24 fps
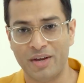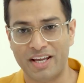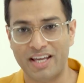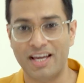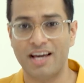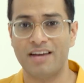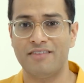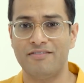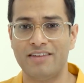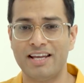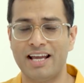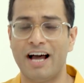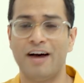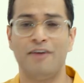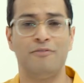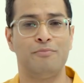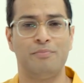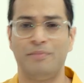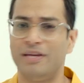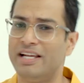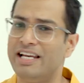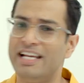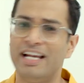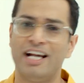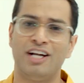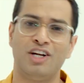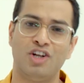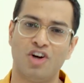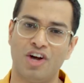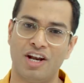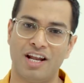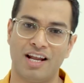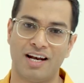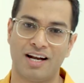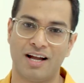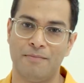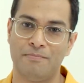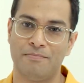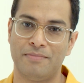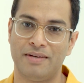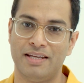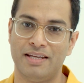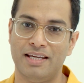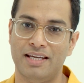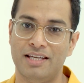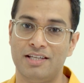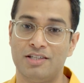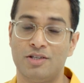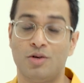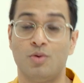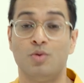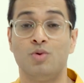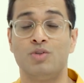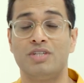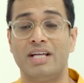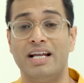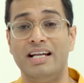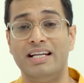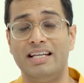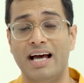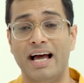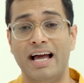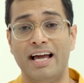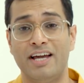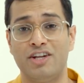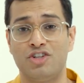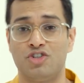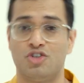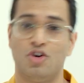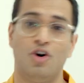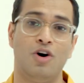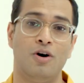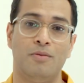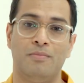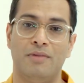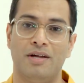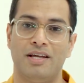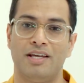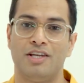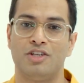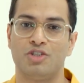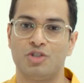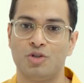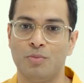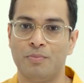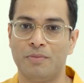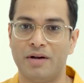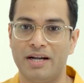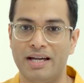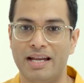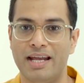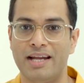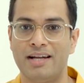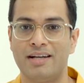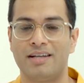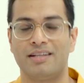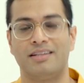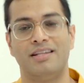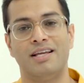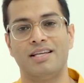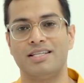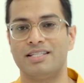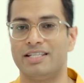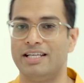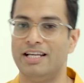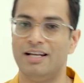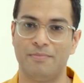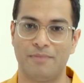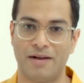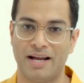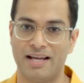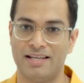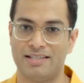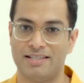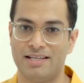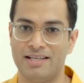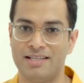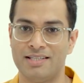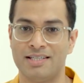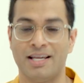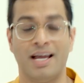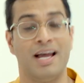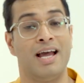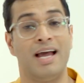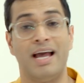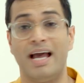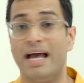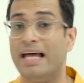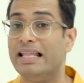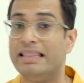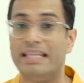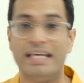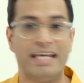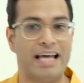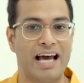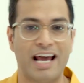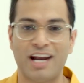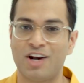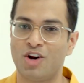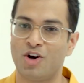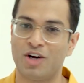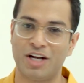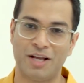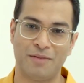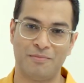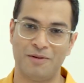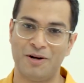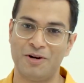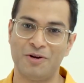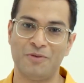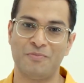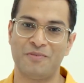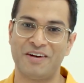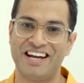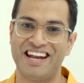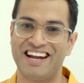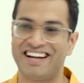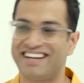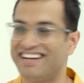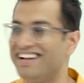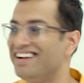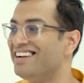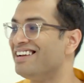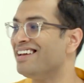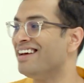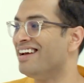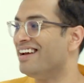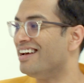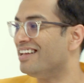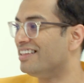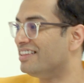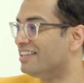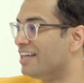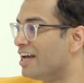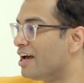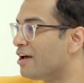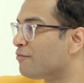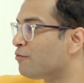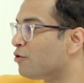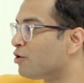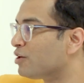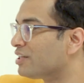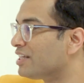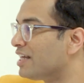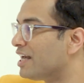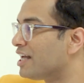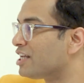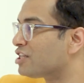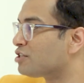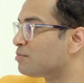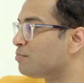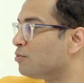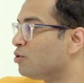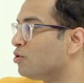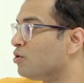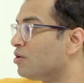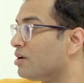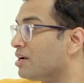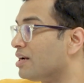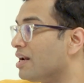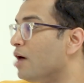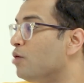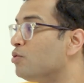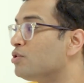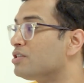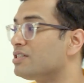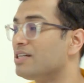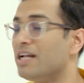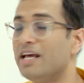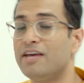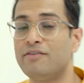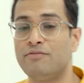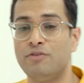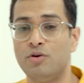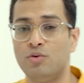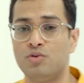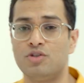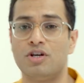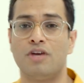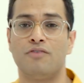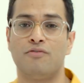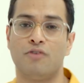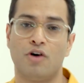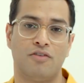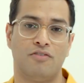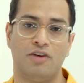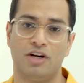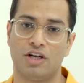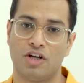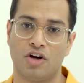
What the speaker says: here we have billion-dollar companies whose entire job is to predict the steel prices, and they are not able to predict it. Therefore, they explore routes like future forward